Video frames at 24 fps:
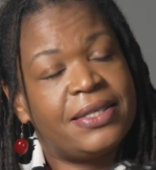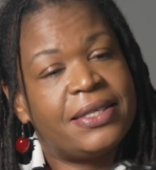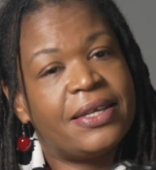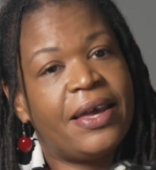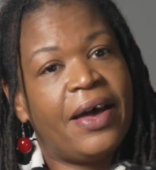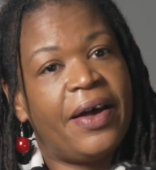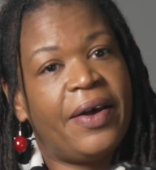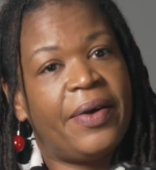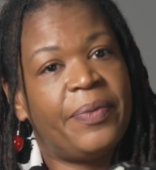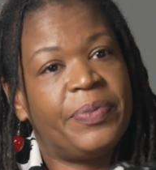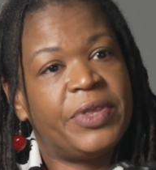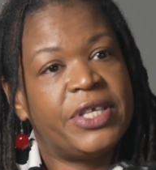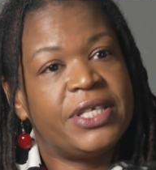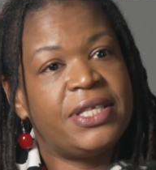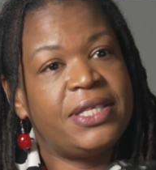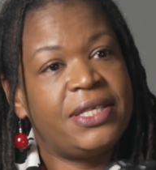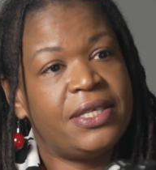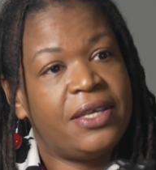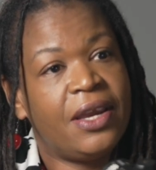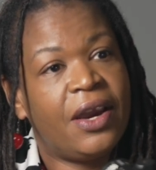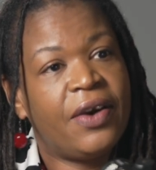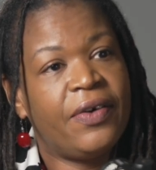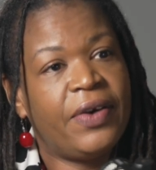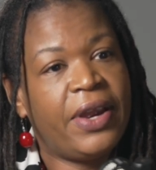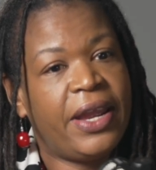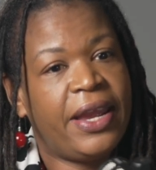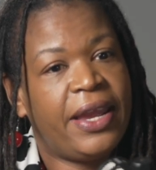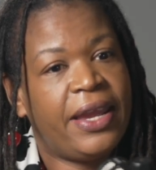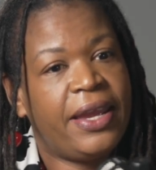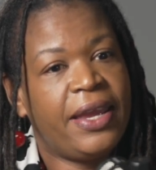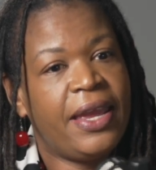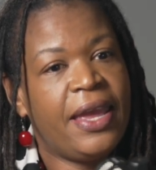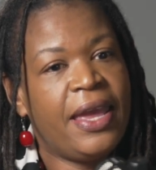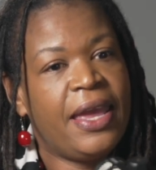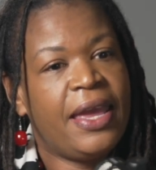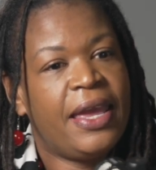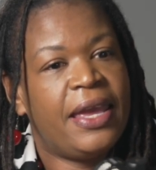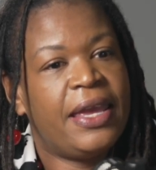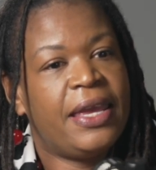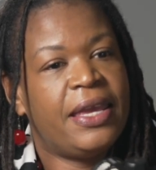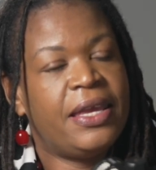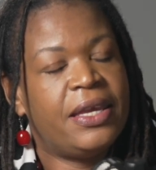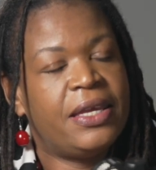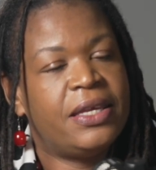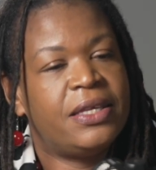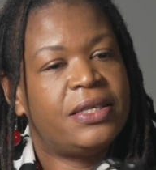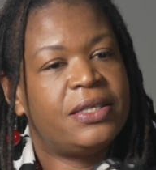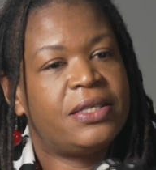the CRA
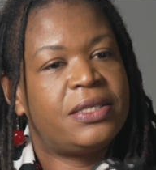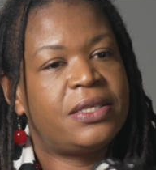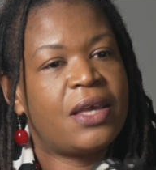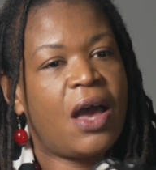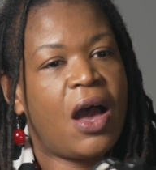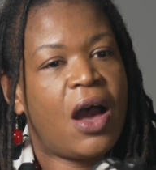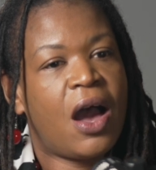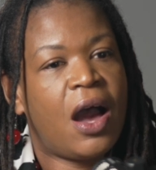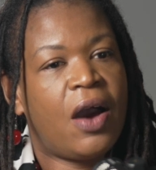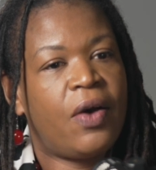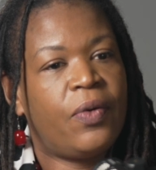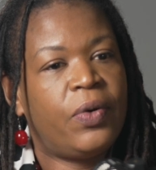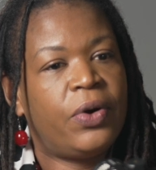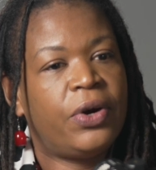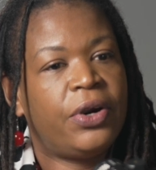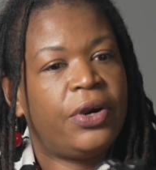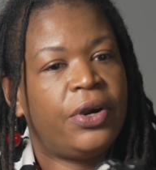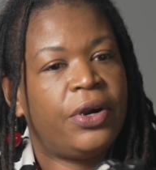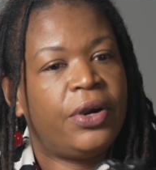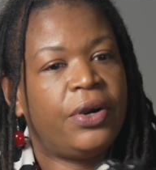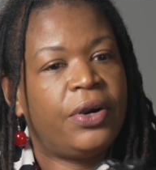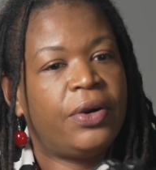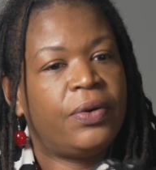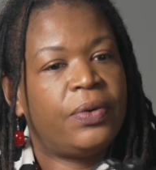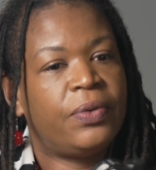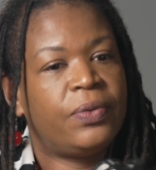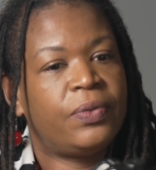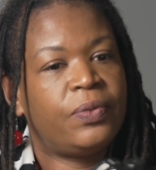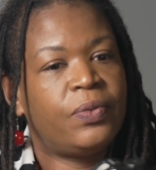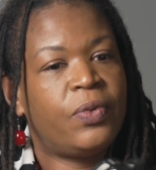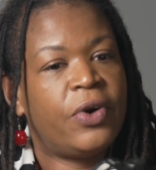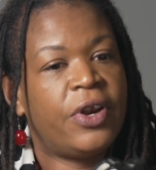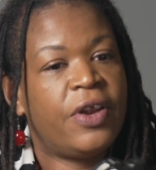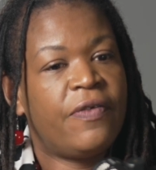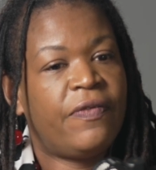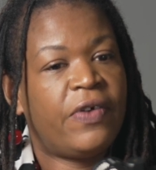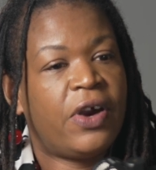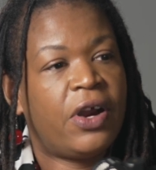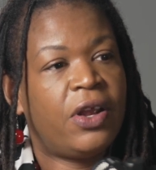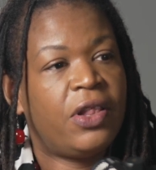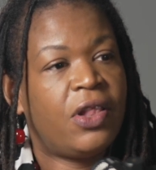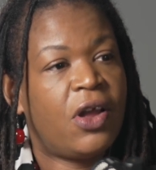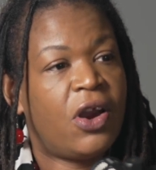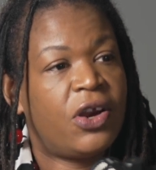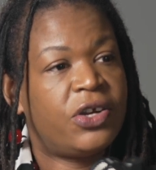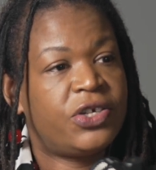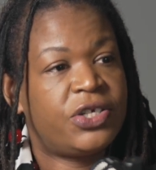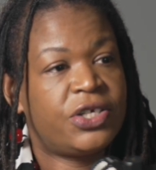is one of our
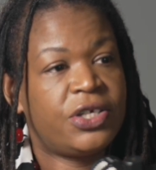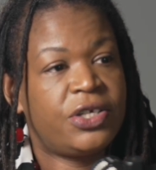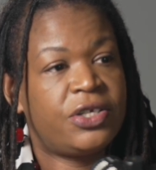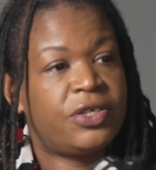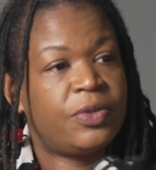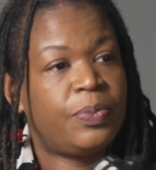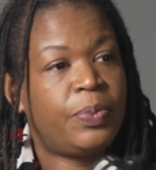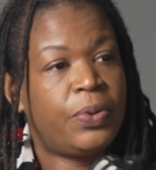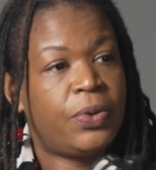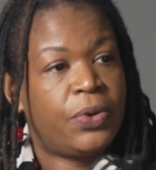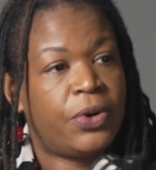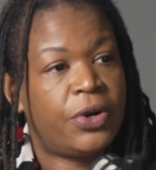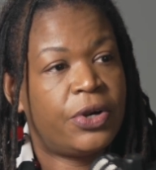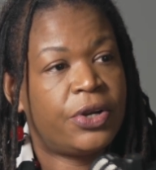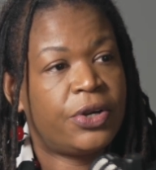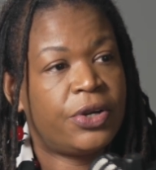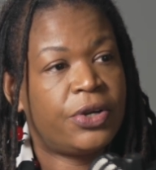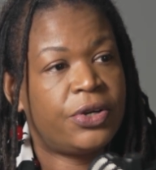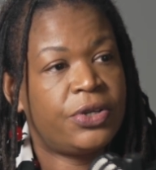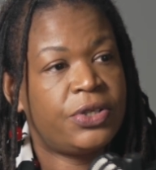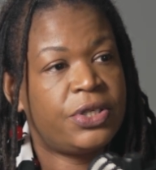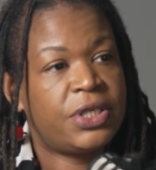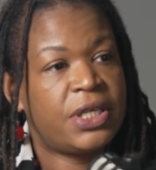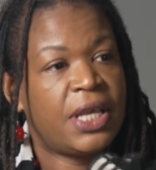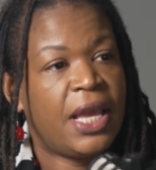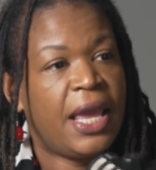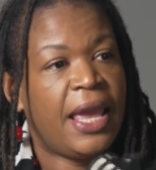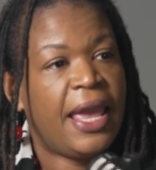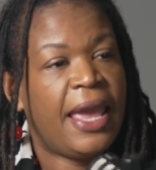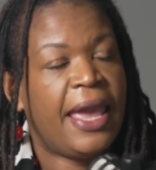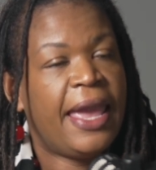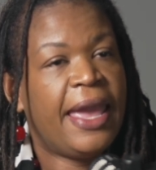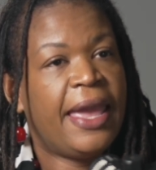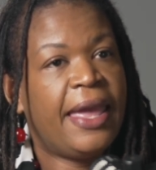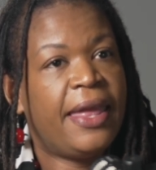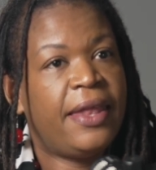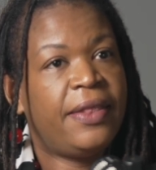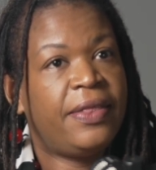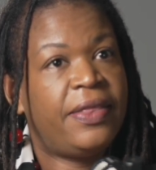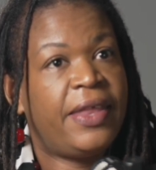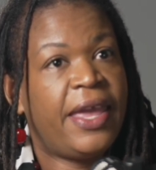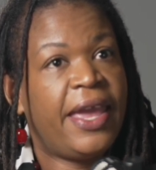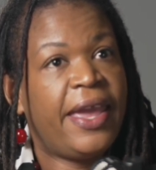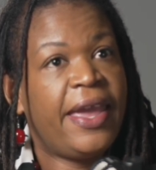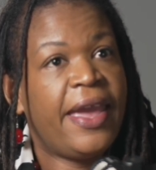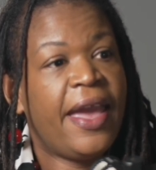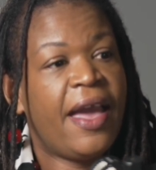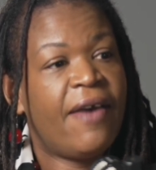largest supporters, and
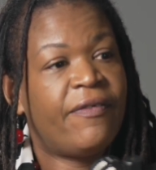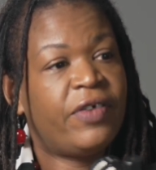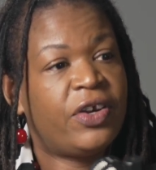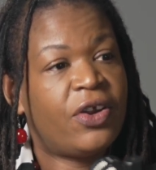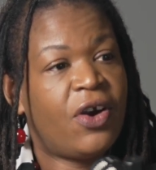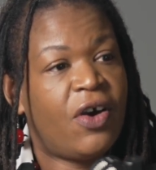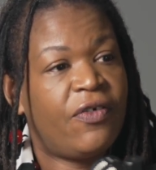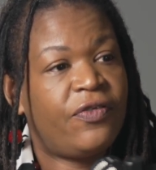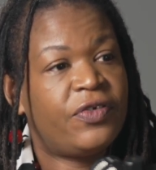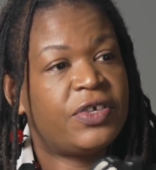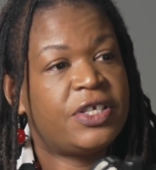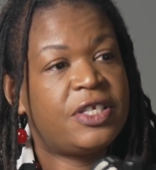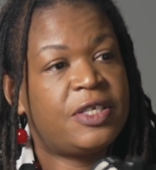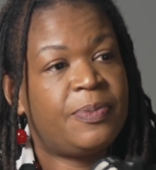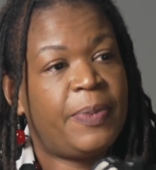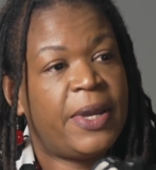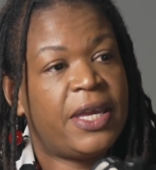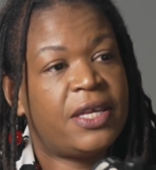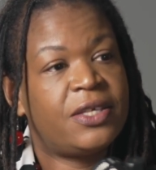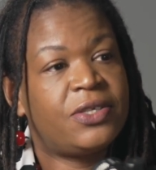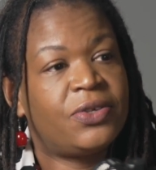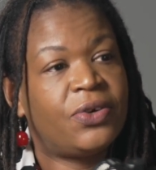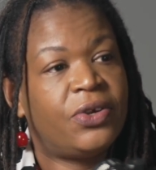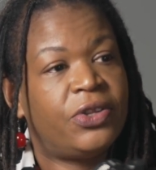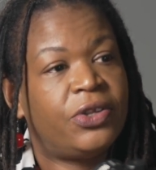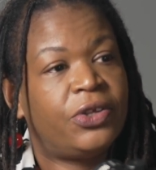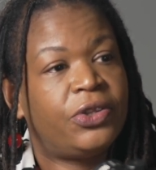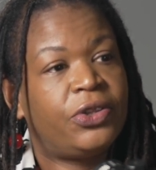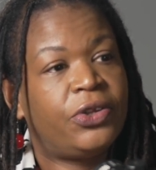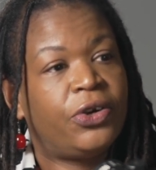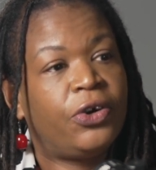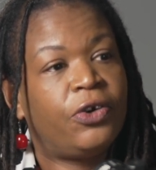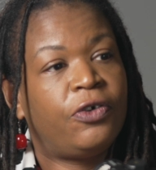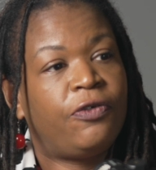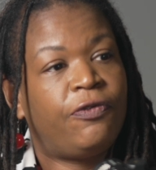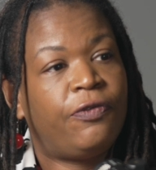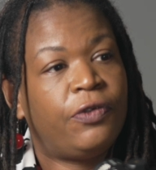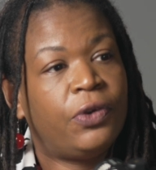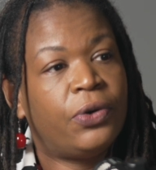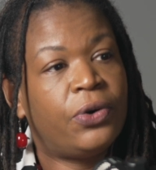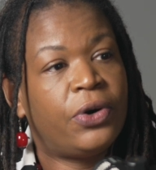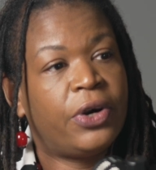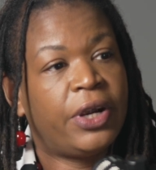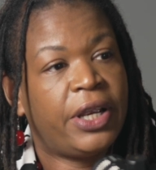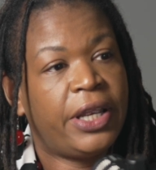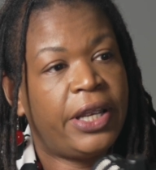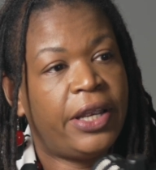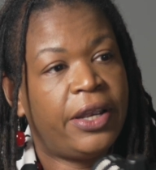they have an office space on the 3rd
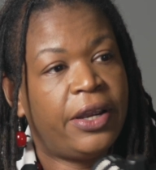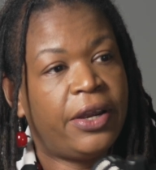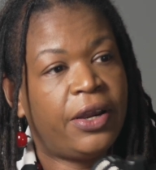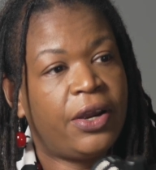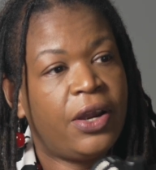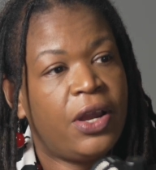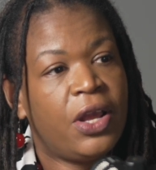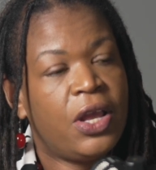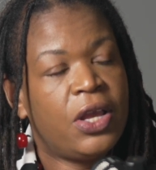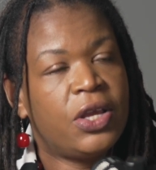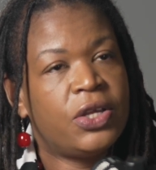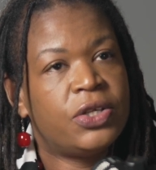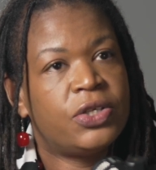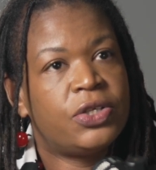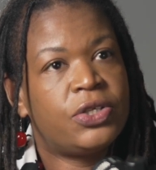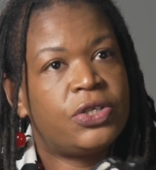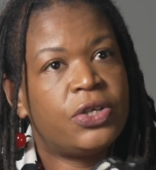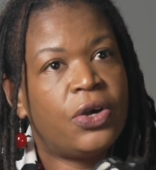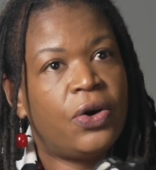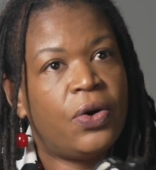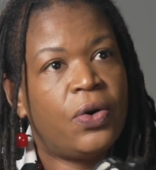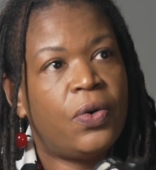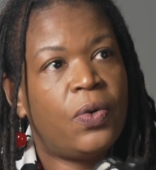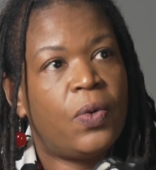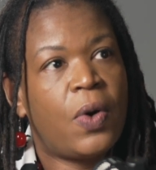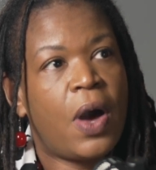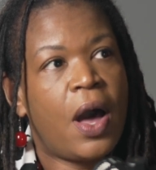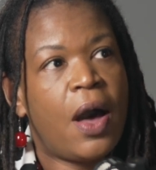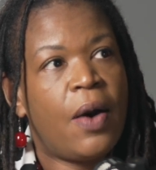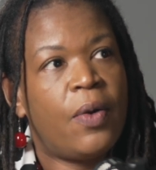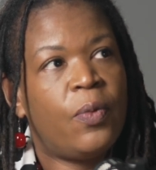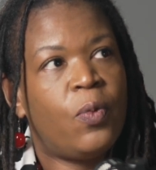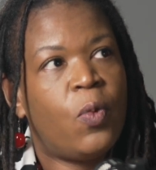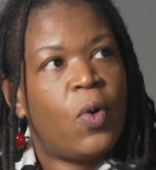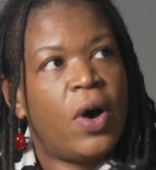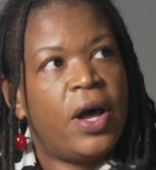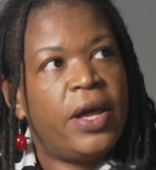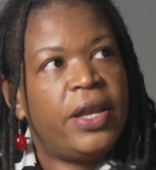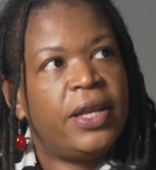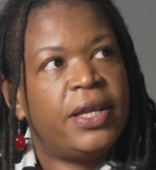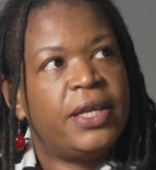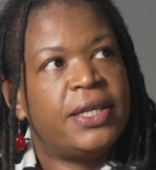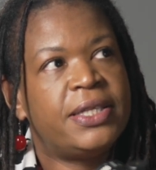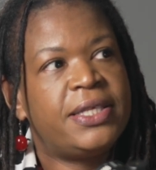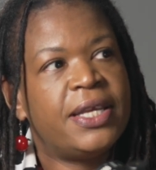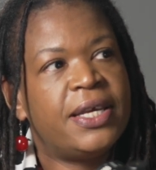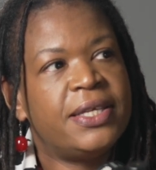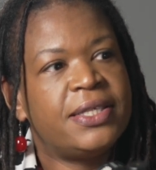floor here. So what
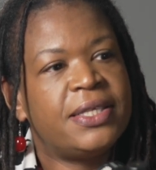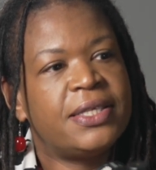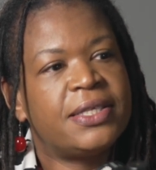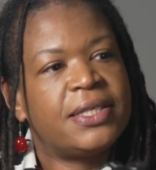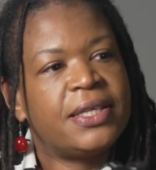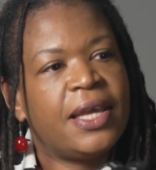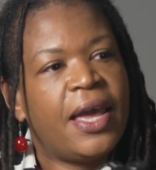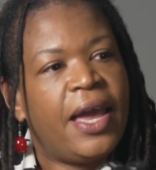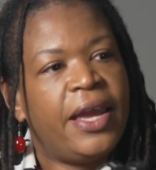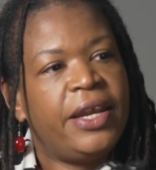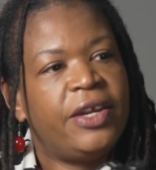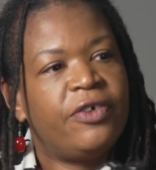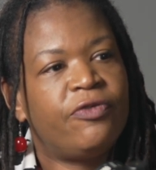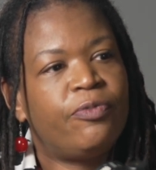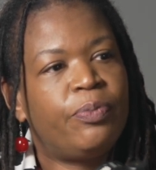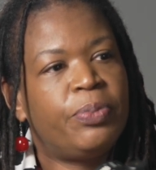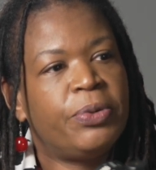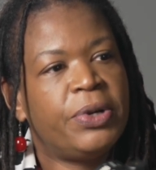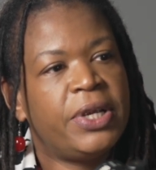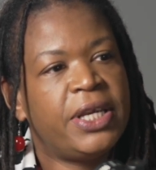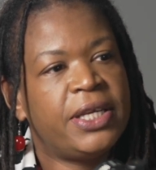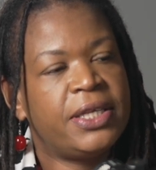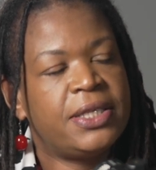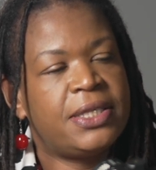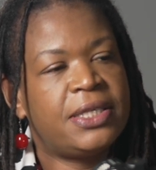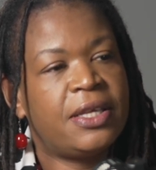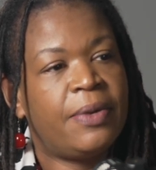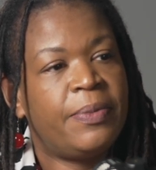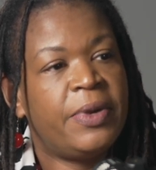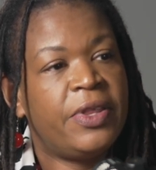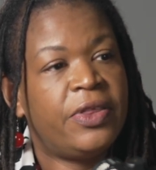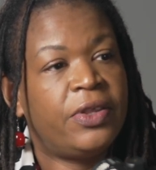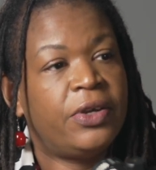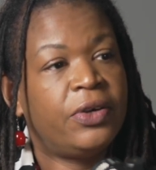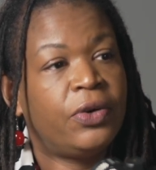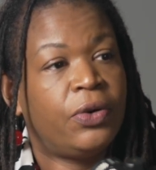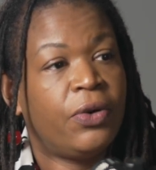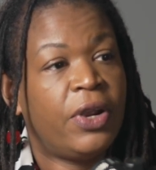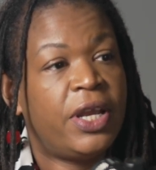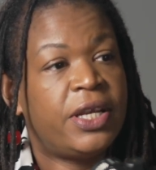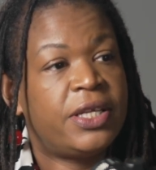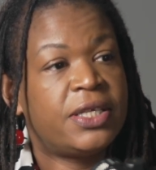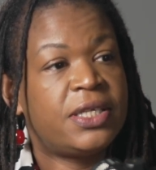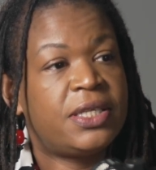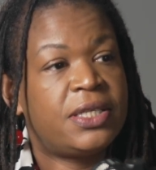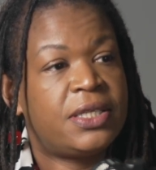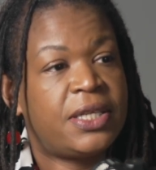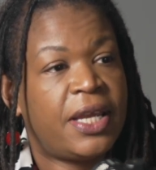it does is kind of bring some of the
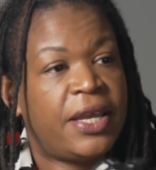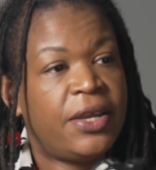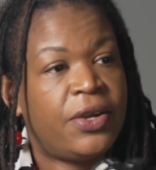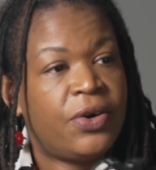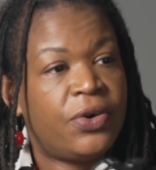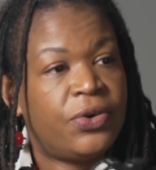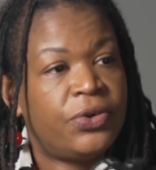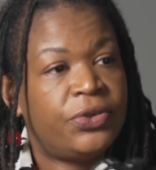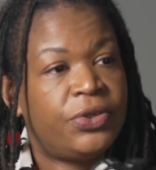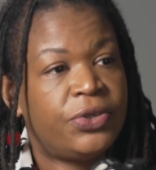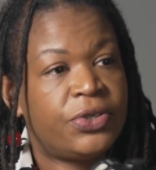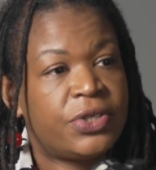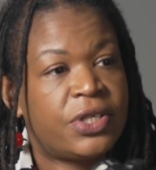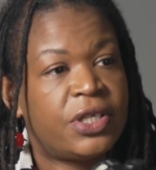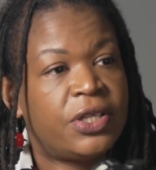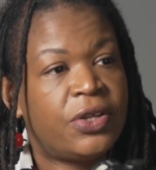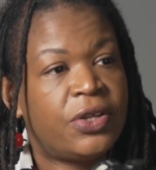greatest stakeholders in